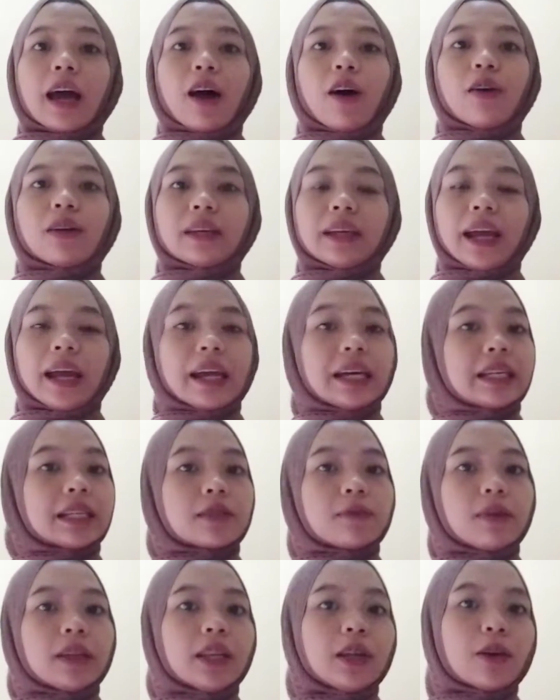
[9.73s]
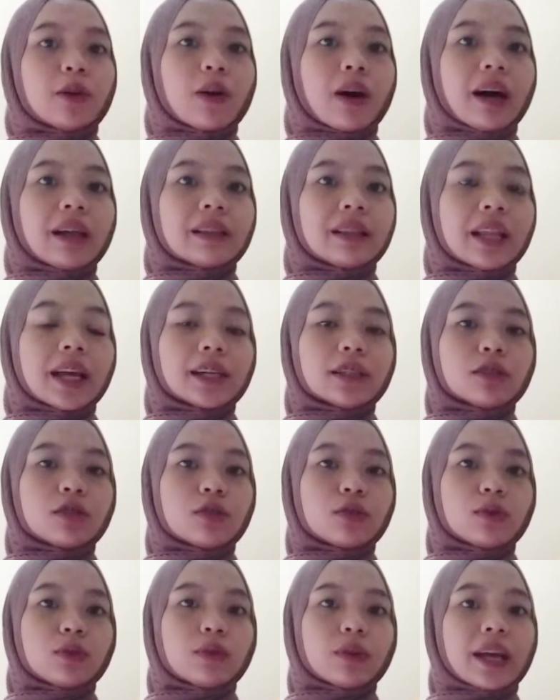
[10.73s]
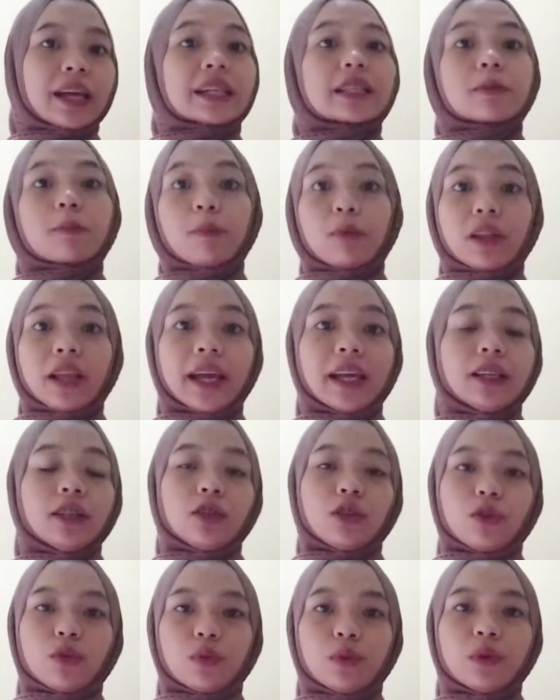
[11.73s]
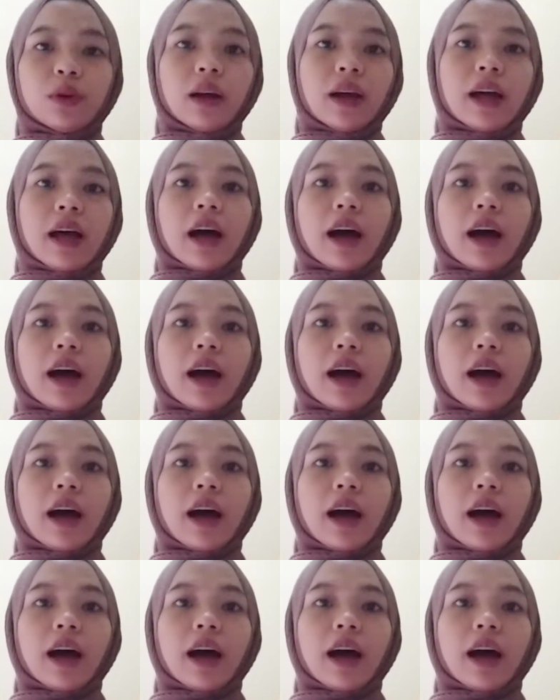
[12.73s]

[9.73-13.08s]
Okay, in this video I'd like to explain you